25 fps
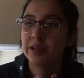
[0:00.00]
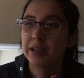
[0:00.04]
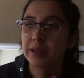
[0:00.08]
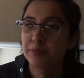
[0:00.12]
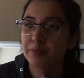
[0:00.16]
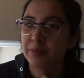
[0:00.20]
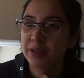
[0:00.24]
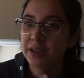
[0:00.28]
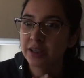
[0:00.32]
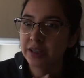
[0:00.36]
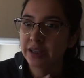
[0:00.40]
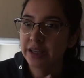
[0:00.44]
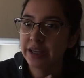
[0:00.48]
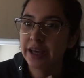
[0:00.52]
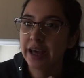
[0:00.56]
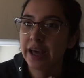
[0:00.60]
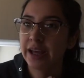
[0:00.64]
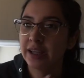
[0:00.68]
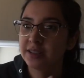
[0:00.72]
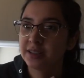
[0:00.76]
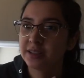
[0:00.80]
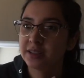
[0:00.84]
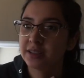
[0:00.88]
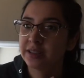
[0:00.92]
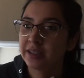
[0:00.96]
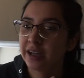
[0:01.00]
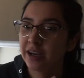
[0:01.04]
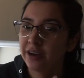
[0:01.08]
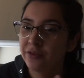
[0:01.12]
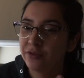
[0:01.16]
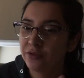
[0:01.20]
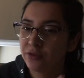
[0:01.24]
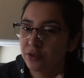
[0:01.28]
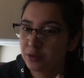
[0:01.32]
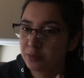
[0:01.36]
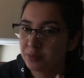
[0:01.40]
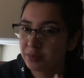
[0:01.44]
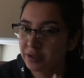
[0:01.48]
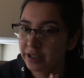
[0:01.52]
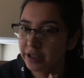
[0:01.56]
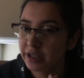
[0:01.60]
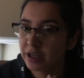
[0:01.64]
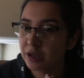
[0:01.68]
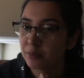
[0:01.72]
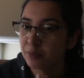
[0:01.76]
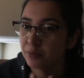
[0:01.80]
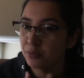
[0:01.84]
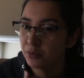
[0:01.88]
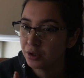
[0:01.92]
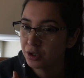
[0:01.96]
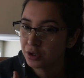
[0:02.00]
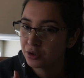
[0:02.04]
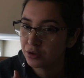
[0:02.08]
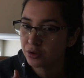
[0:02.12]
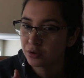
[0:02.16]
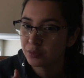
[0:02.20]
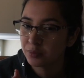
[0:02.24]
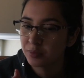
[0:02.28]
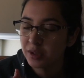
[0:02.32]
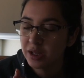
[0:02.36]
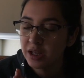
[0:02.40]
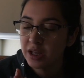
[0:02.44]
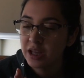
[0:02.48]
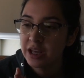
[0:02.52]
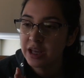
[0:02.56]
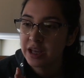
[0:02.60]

Like, BigHit has to now formulate a boy group